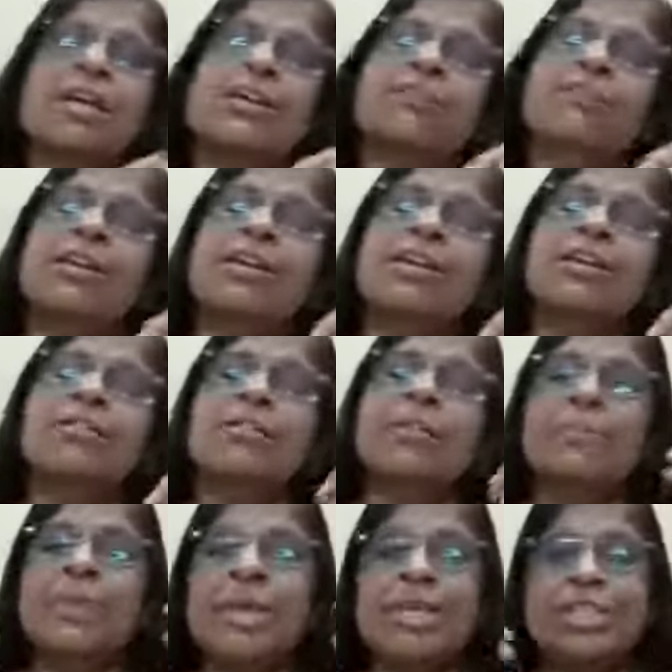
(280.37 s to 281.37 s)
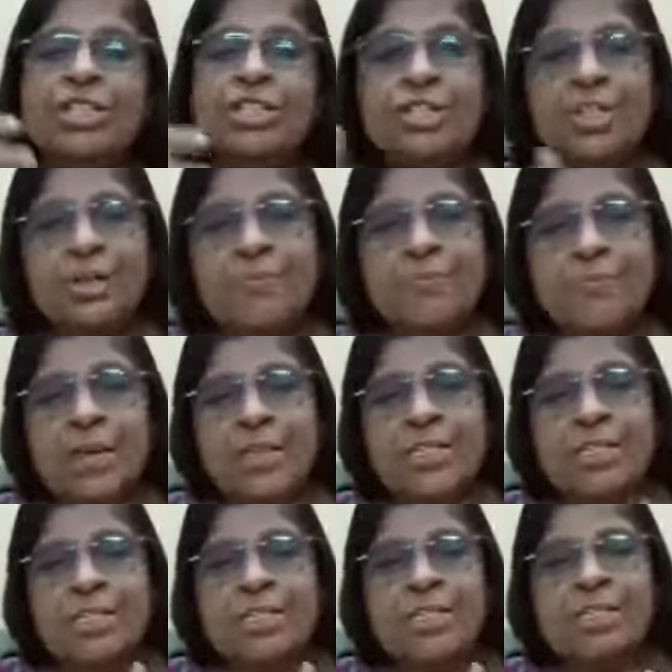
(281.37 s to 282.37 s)
When the mainstream
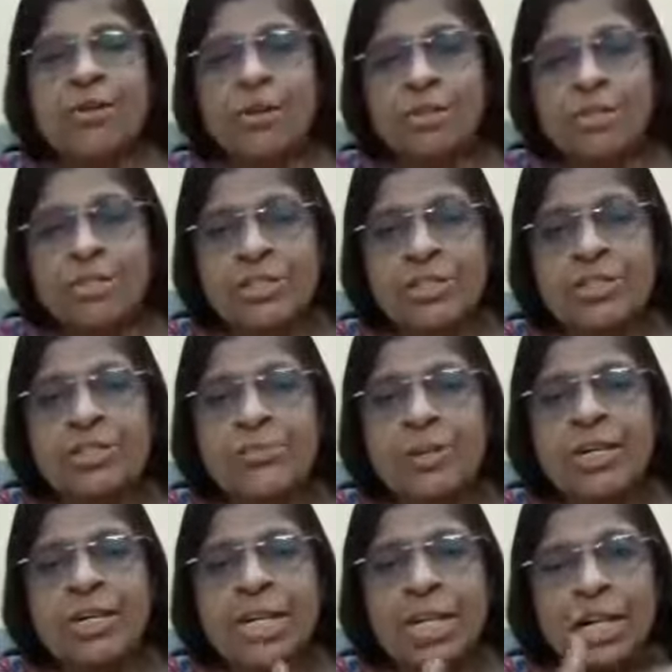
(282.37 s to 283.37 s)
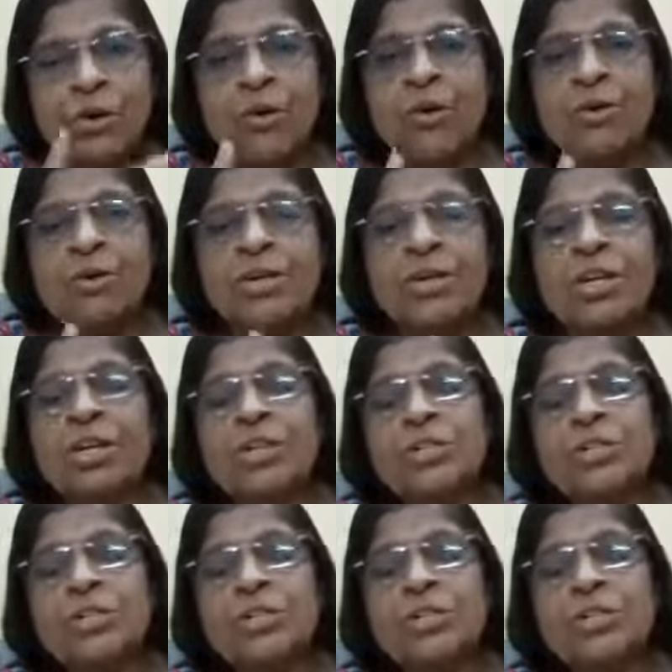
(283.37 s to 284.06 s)
medicine doctors will take on